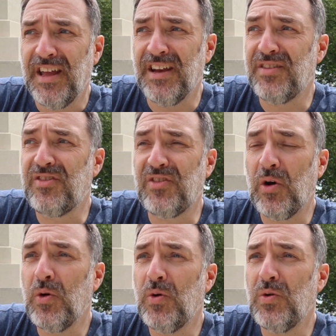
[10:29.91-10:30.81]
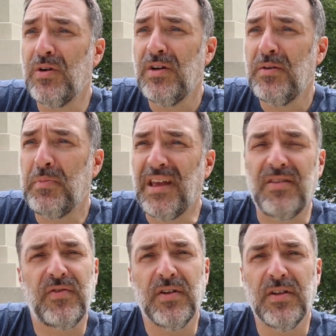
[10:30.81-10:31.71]
It is so
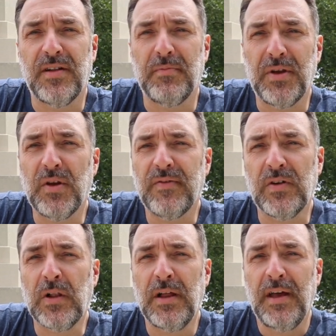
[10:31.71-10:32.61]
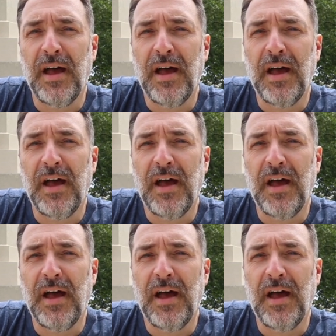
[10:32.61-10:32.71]
peaceful and beautiful.